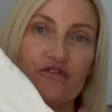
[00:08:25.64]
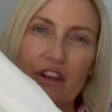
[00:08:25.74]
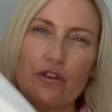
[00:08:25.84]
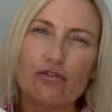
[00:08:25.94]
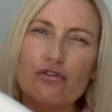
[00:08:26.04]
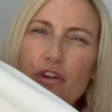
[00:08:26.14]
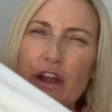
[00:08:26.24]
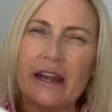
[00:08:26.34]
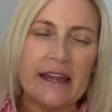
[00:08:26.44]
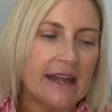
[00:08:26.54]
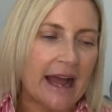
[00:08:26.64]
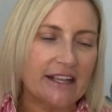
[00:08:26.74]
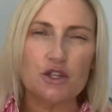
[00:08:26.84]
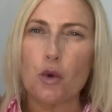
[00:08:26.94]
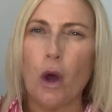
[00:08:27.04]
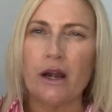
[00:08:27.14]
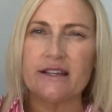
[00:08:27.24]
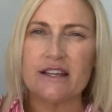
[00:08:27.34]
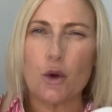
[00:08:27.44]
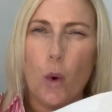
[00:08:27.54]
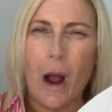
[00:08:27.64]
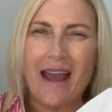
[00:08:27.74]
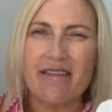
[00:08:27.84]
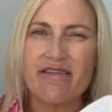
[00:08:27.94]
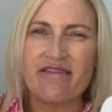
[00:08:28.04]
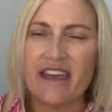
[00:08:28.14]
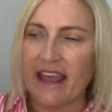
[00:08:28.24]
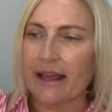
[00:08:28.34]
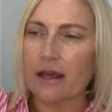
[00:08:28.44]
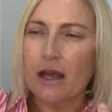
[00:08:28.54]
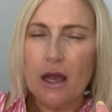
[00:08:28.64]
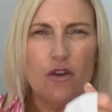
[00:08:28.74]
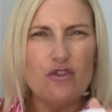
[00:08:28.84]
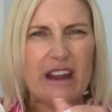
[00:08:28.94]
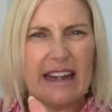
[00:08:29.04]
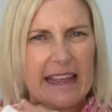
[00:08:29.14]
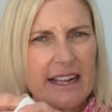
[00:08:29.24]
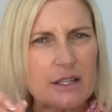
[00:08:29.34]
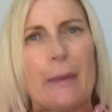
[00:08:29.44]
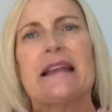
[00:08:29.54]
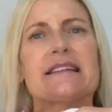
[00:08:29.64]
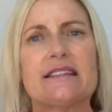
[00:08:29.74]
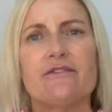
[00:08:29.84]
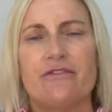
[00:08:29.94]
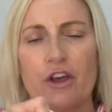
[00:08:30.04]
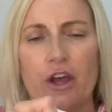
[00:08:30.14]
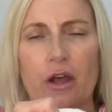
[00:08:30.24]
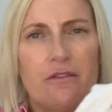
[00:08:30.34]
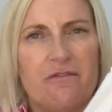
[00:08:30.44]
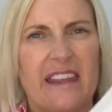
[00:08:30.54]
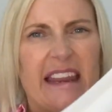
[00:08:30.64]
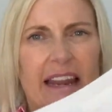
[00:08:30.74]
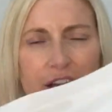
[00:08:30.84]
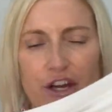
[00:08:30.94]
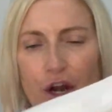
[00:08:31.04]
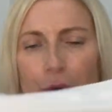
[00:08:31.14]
feel really nice quality, quite thick, really expensive feeling, you know